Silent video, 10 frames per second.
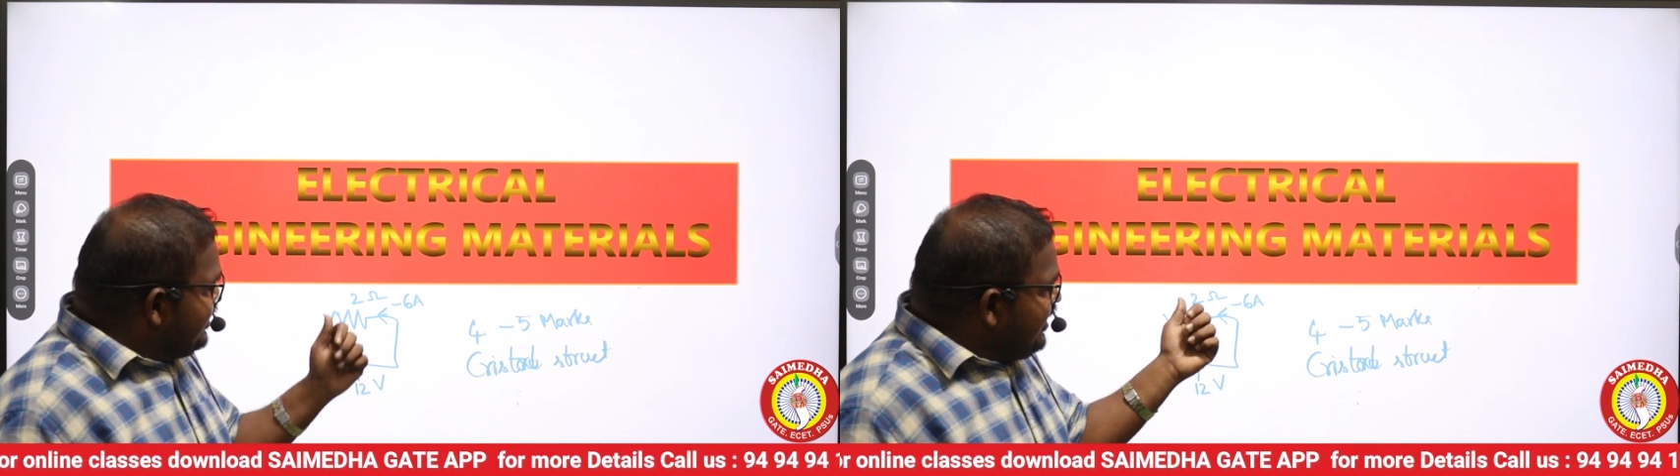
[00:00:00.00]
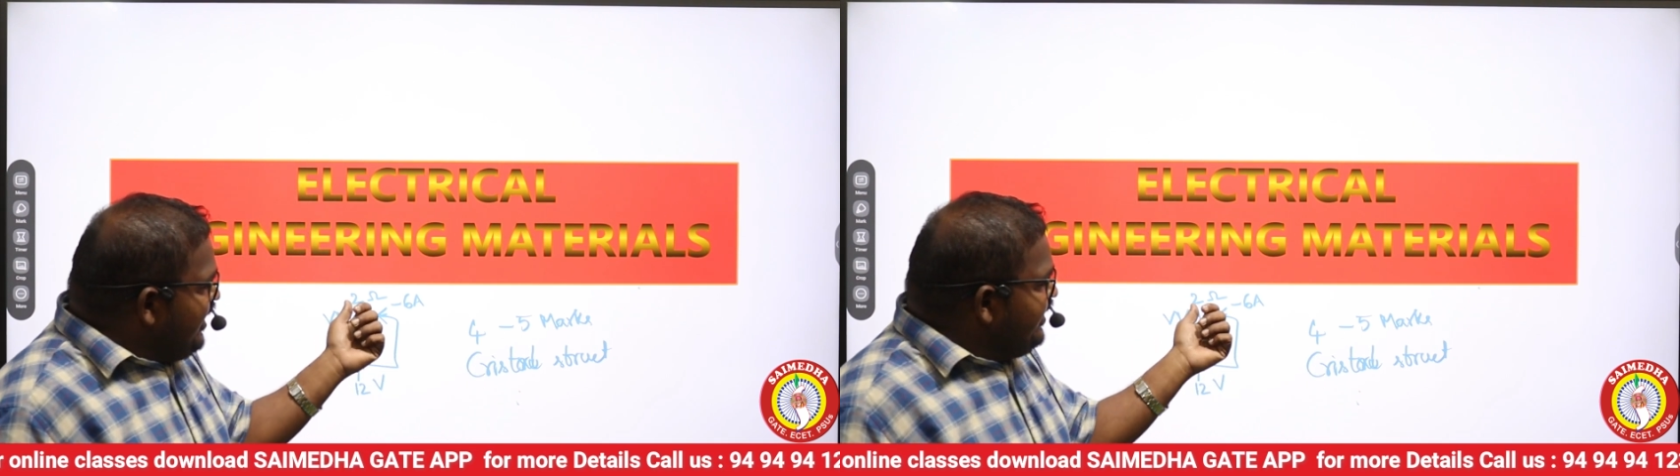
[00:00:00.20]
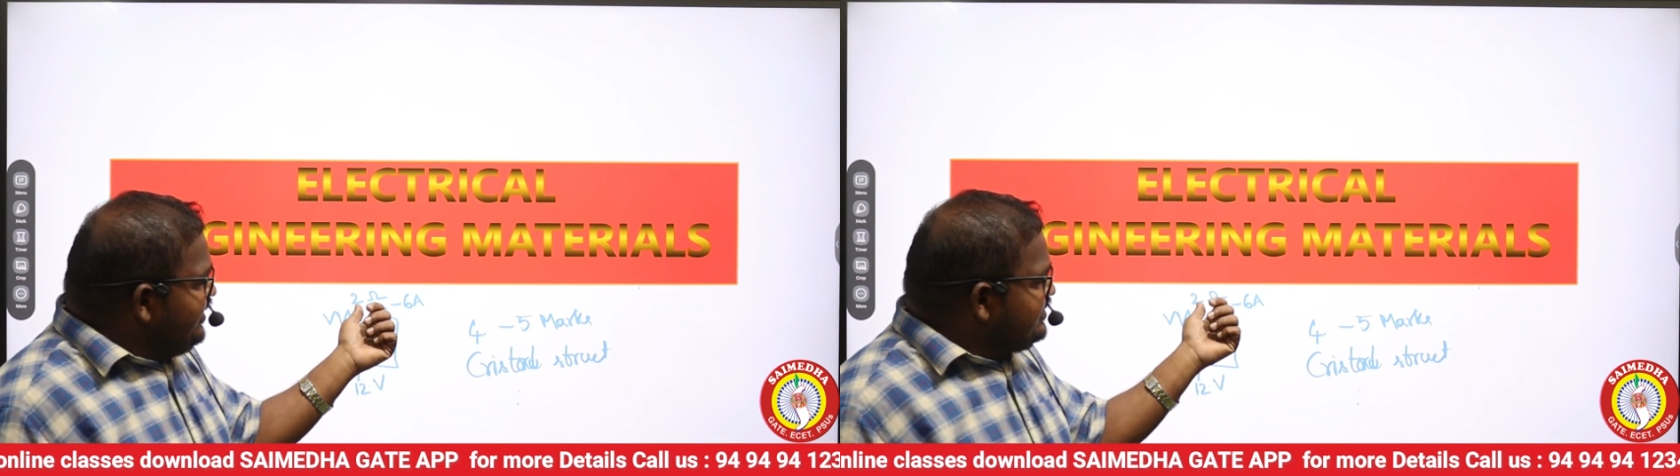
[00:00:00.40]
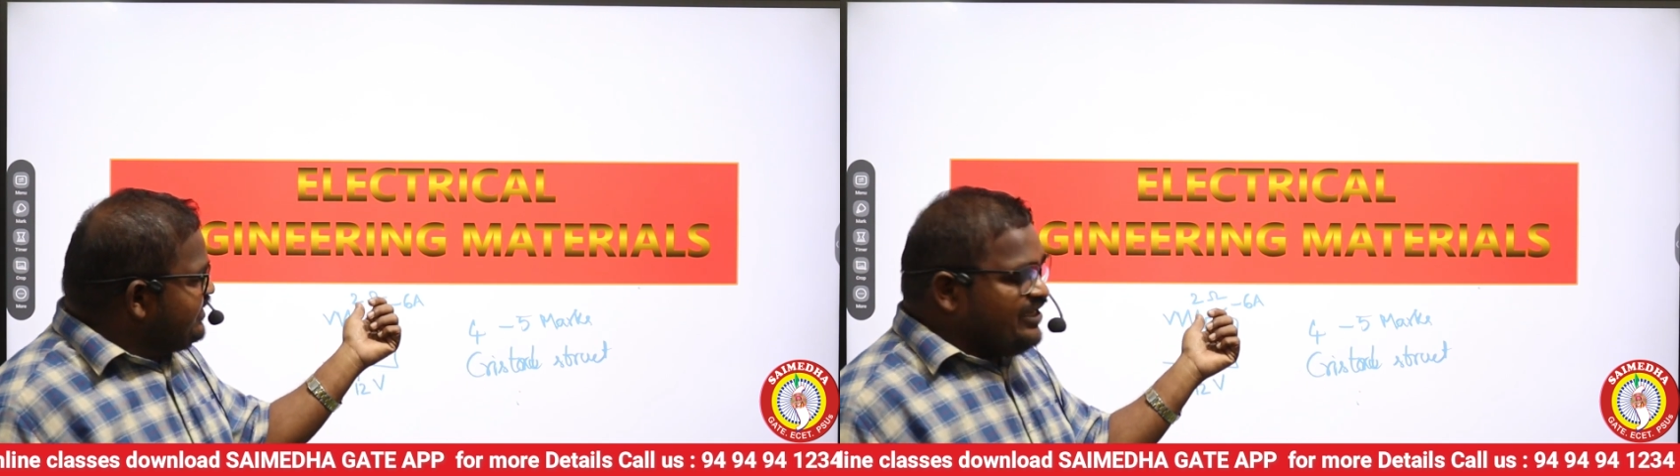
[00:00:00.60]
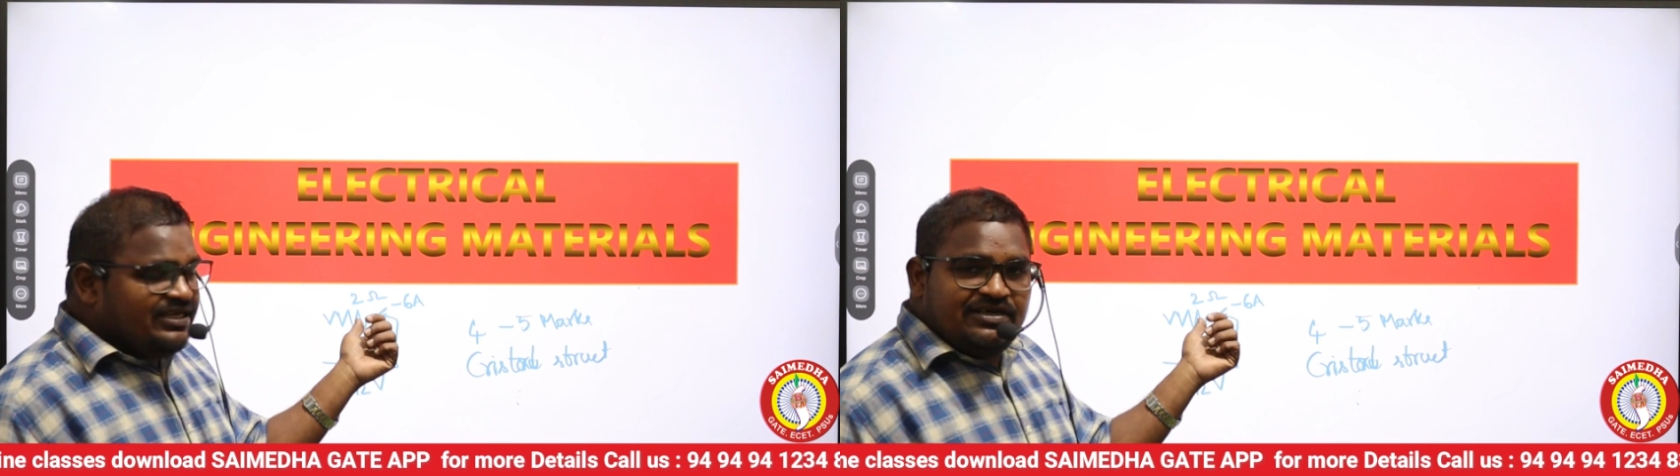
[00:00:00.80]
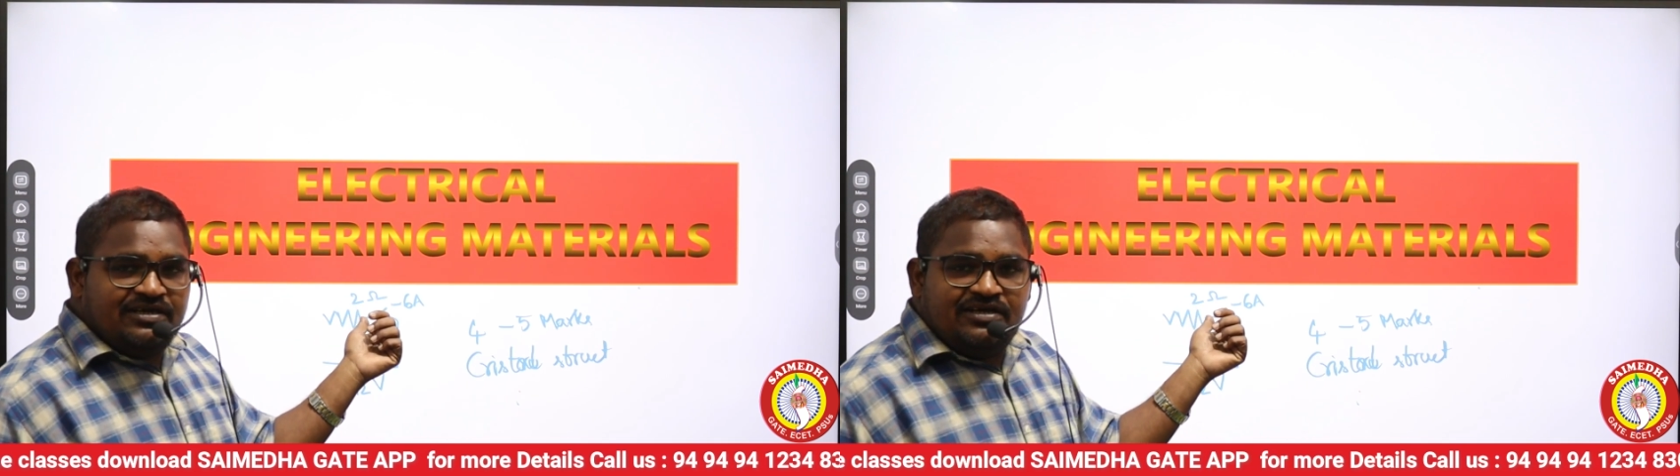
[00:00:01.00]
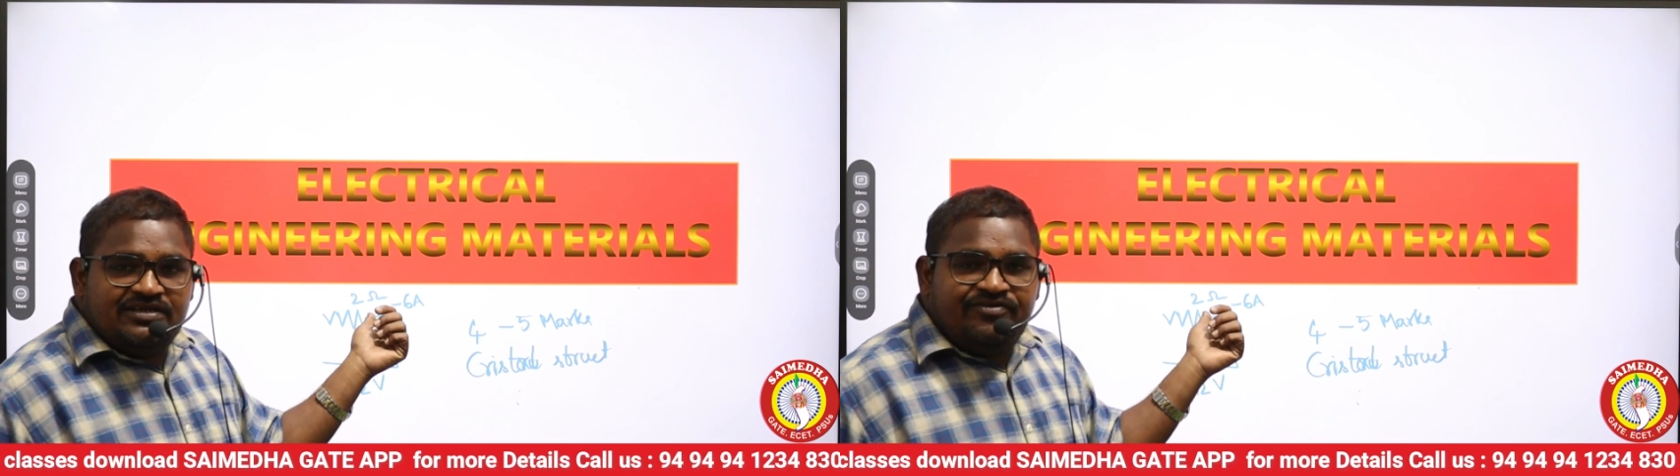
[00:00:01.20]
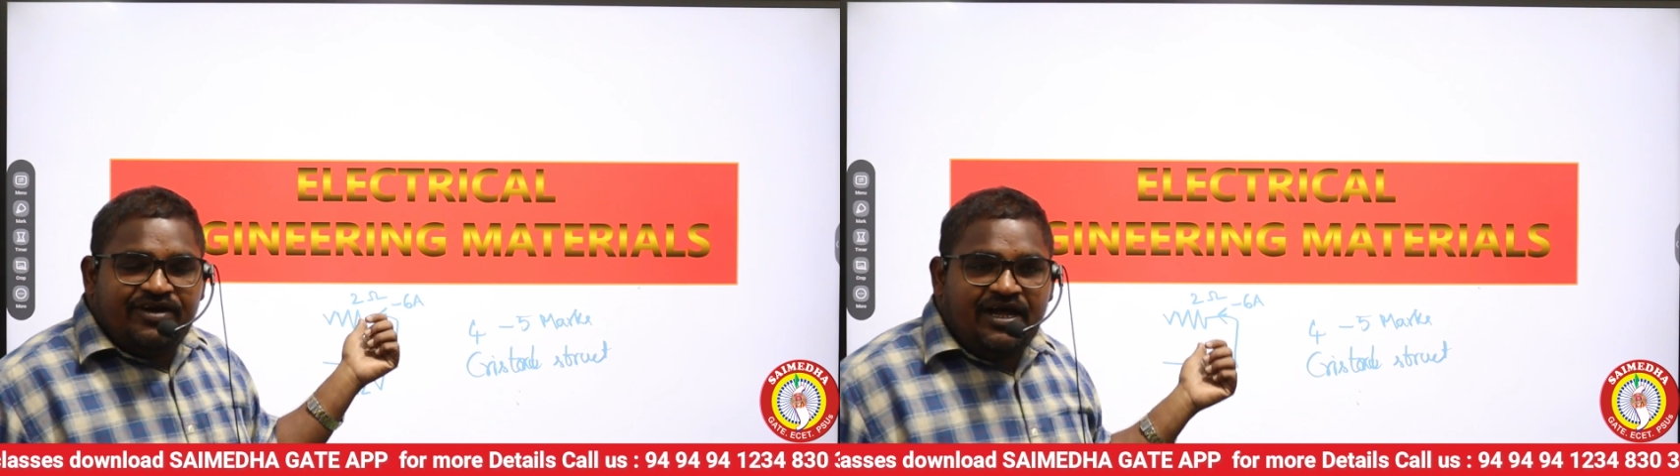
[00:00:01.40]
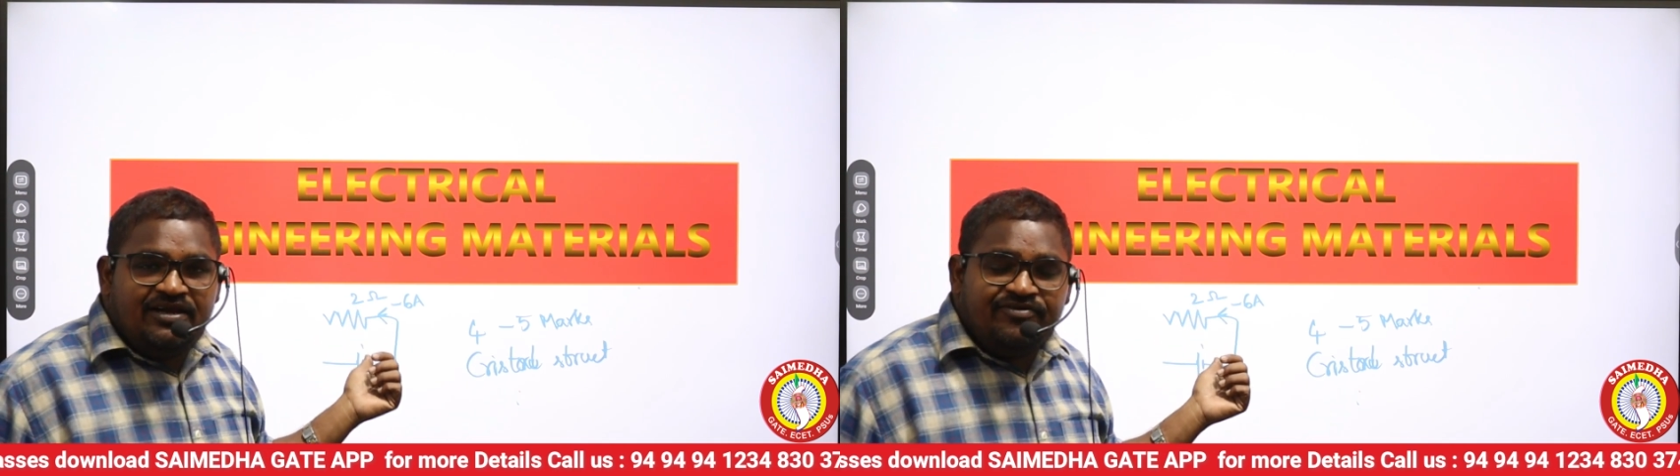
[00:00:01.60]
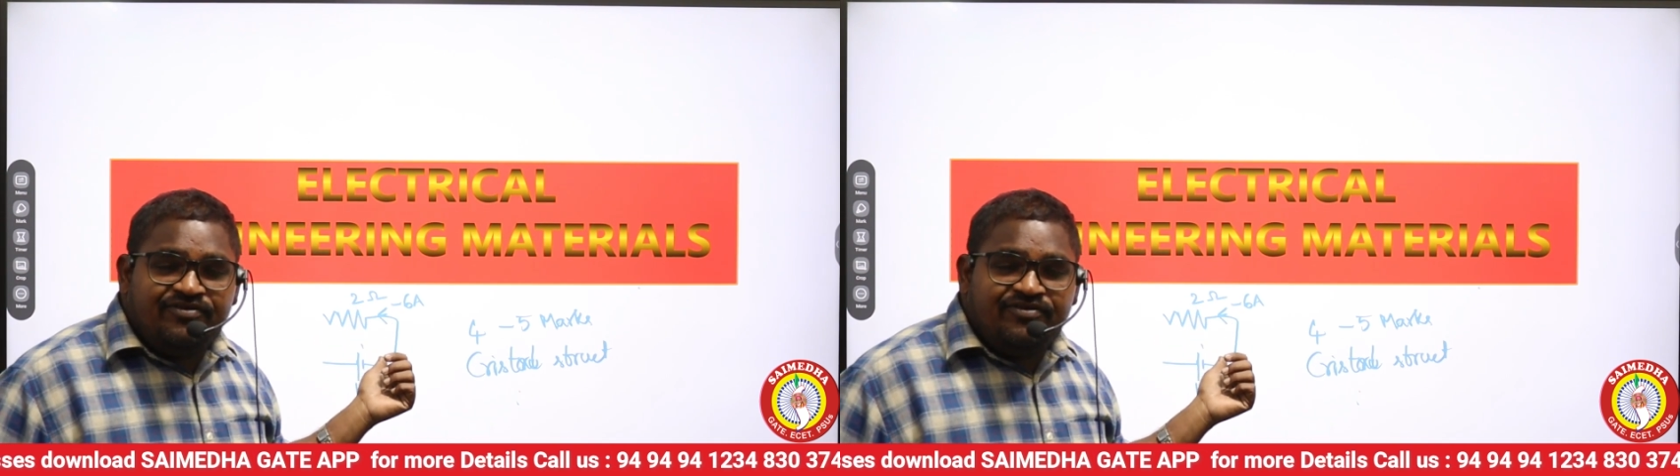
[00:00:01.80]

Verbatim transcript: can I take the value